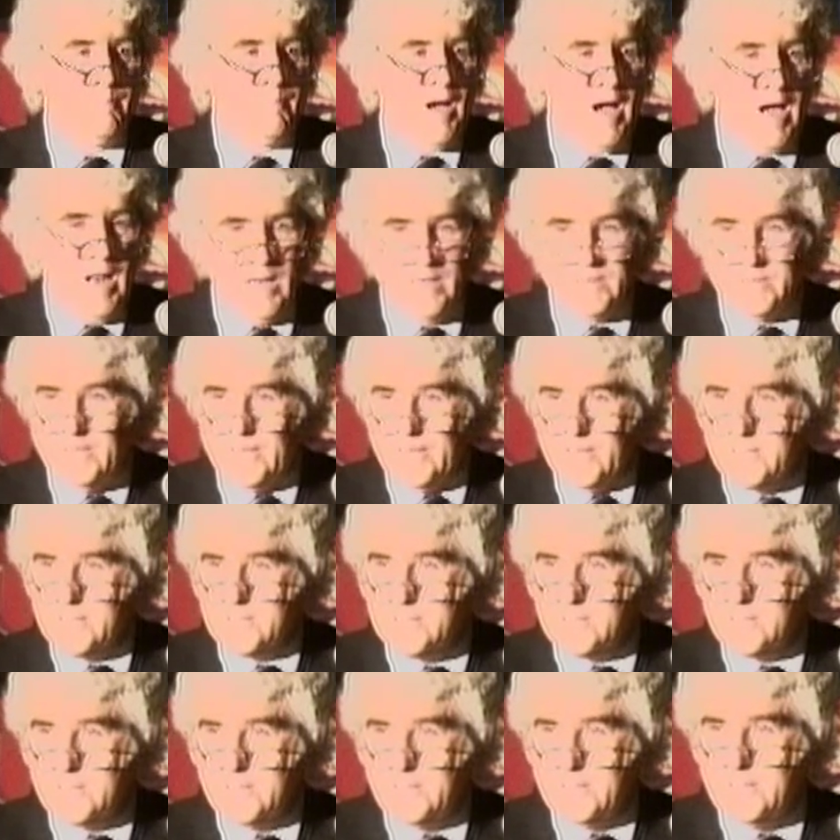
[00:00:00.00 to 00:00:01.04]

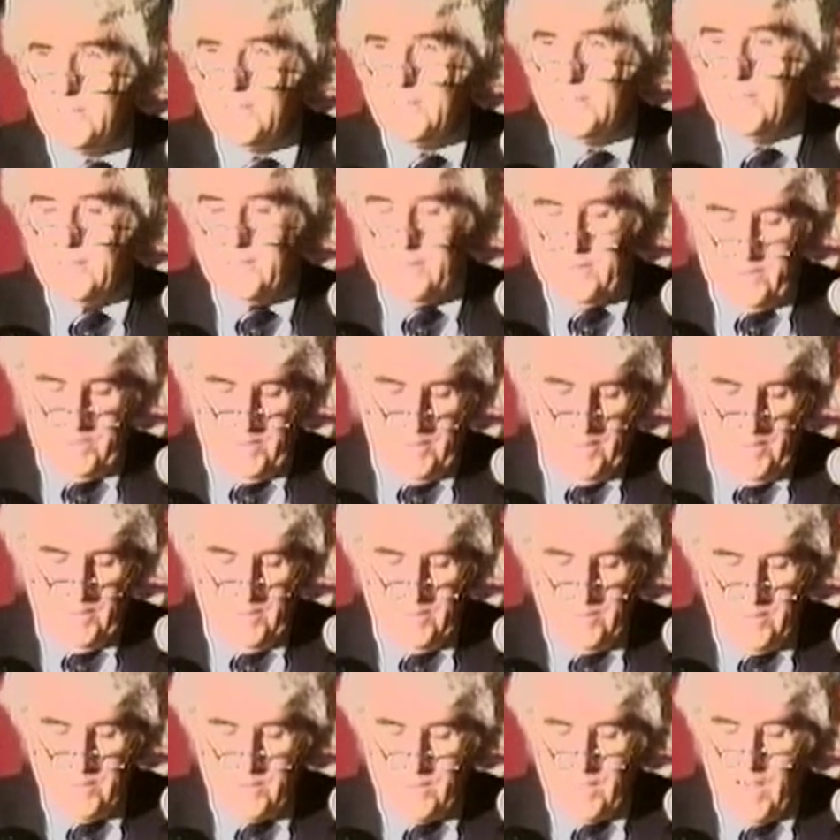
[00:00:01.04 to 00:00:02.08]
Politics,
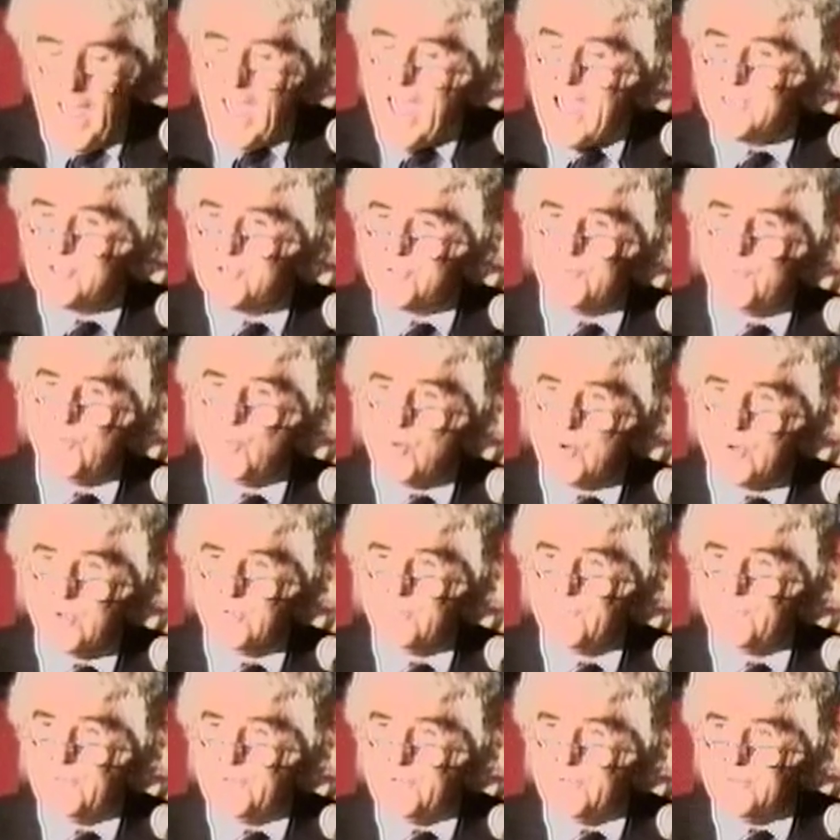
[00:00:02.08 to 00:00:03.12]
The Clash of
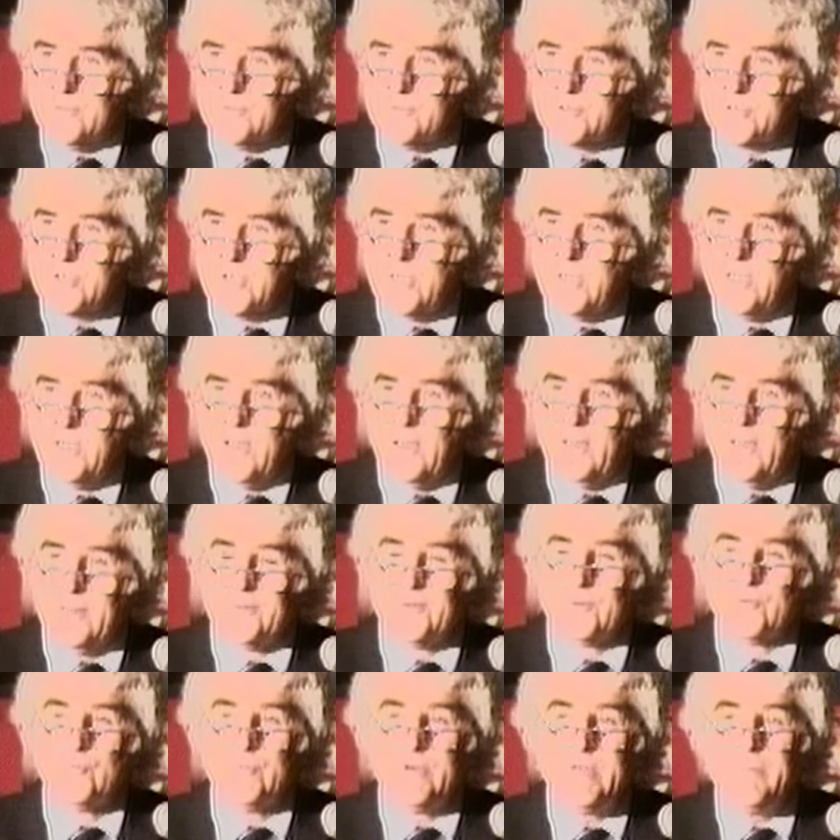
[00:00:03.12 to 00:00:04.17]
Worldviews and
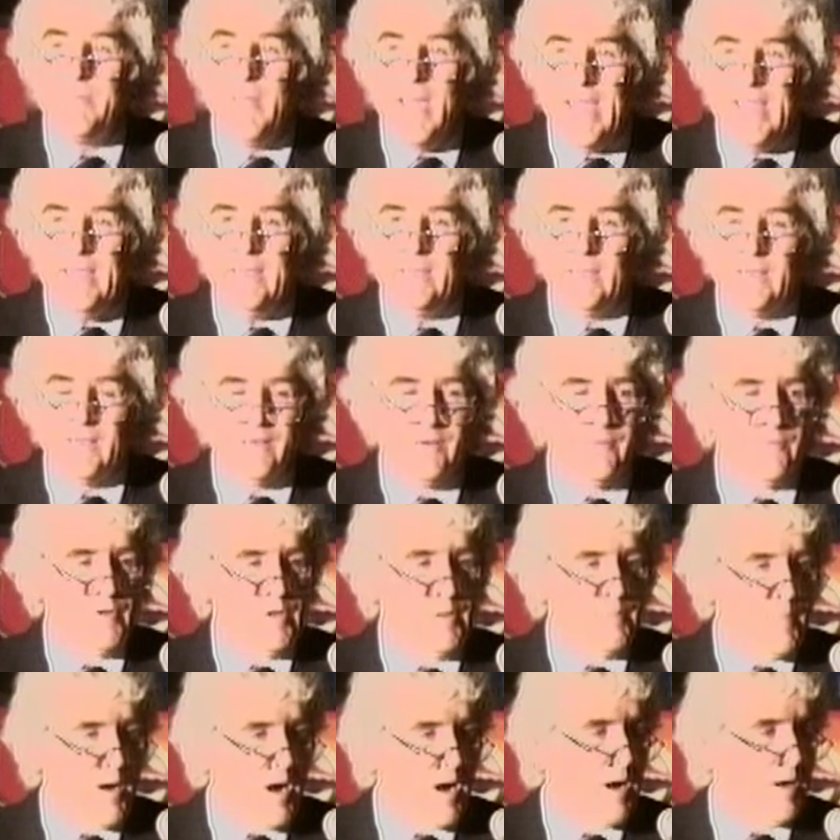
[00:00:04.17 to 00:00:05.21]
the Remaking of the
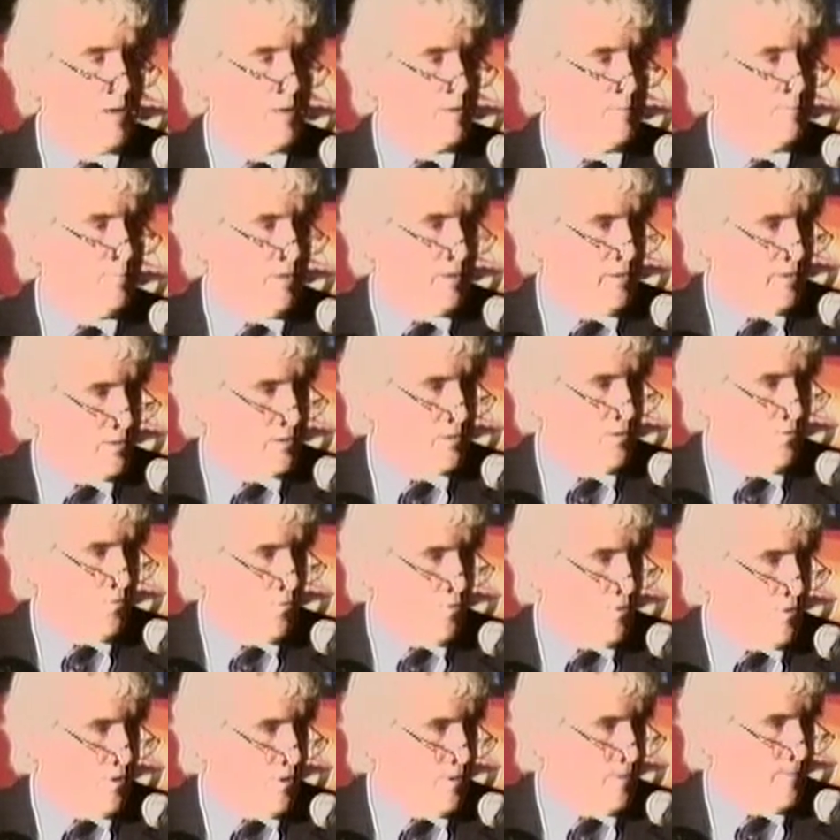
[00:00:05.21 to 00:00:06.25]
American Political
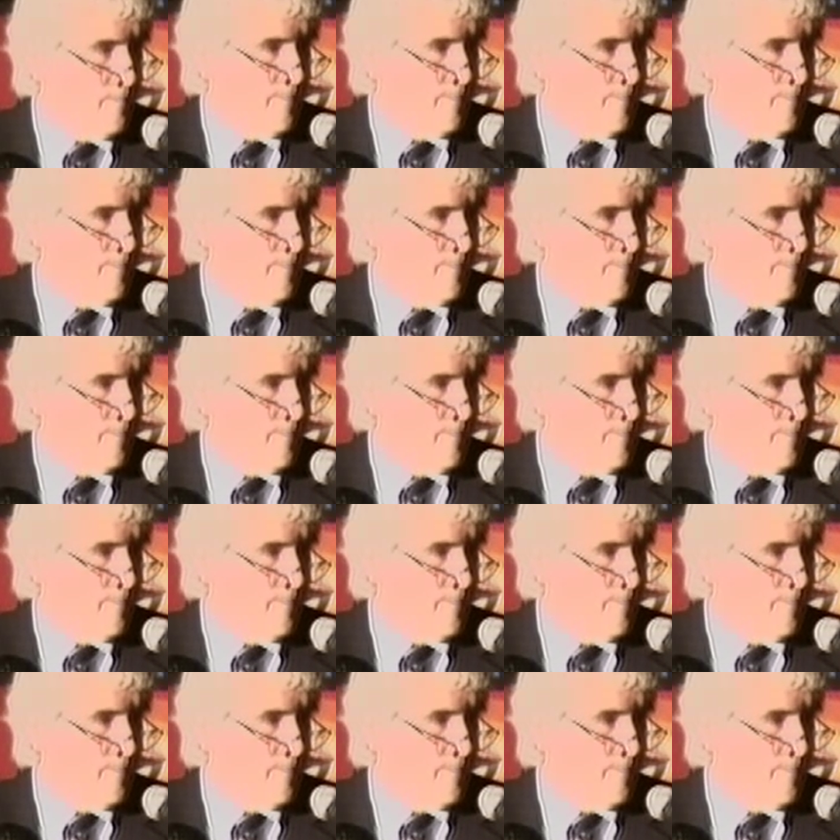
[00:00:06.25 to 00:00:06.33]
Order